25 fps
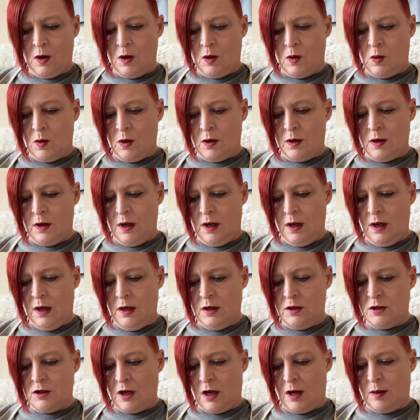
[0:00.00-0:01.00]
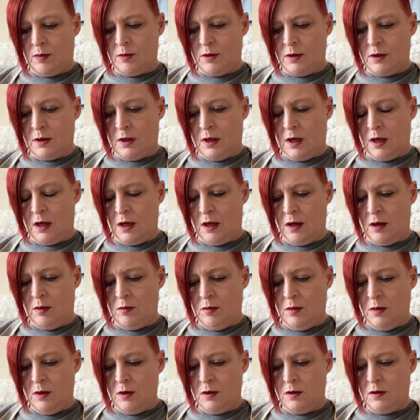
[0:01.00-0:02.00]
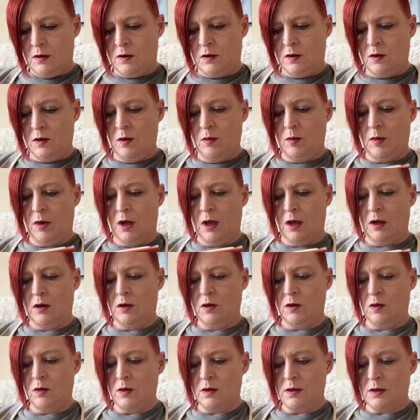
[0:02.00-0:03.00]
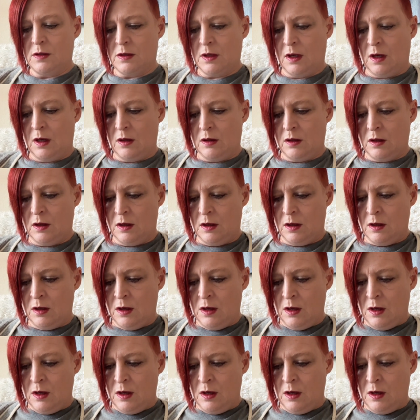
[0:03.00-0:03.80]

One day a chaplain came to a man who was sailing